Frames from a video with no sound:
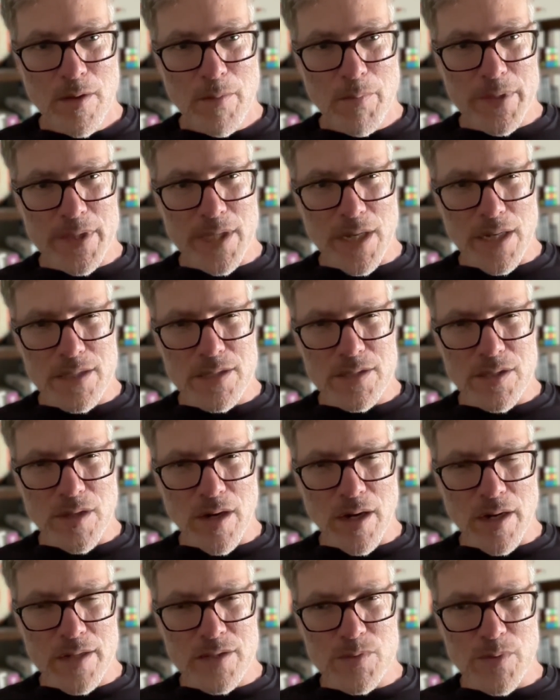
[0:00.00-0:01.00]
But then
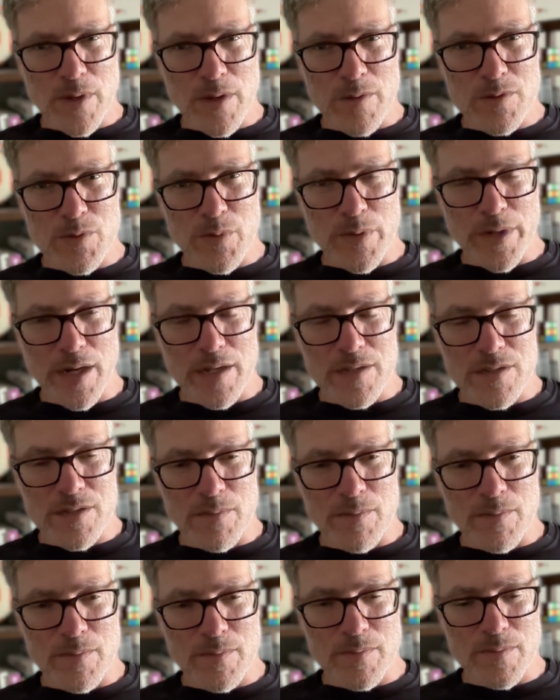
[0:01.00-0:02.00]
I was working on
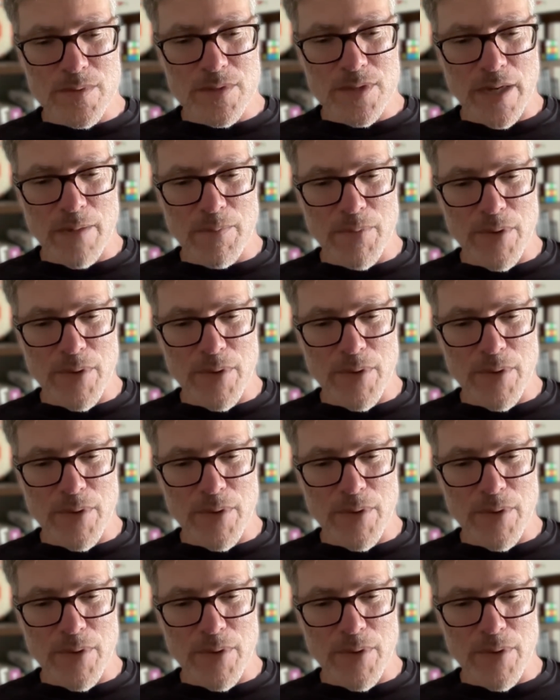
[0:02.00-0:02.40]
some side